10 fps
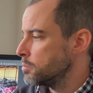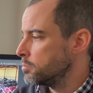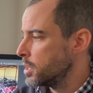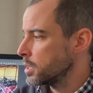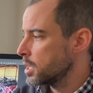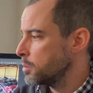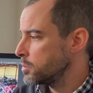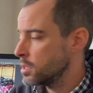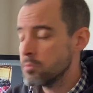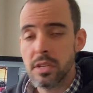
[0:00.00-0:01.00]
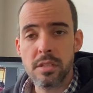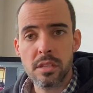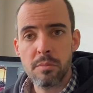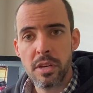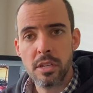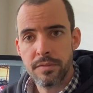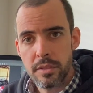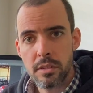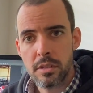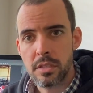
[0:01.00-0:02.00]
that comes in basically pays for
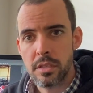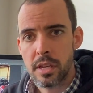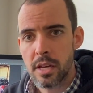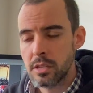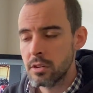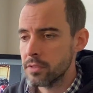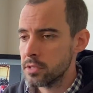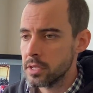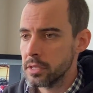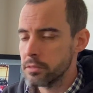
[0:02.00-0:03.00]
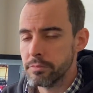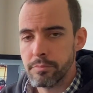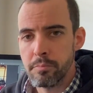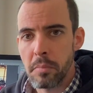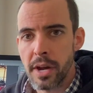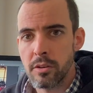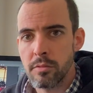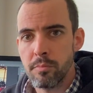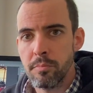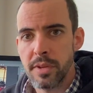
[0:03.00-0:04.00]
the cost of the calendar. If there's any
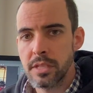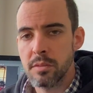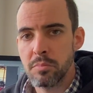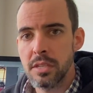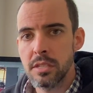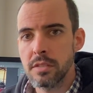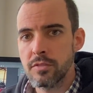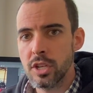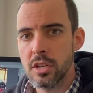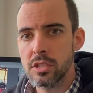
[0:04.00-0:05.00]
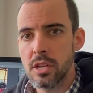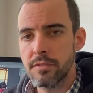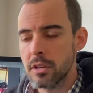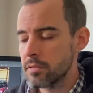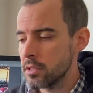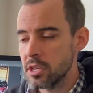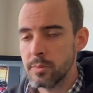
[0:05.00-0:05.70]
minor bits and pieces of change left over, they'll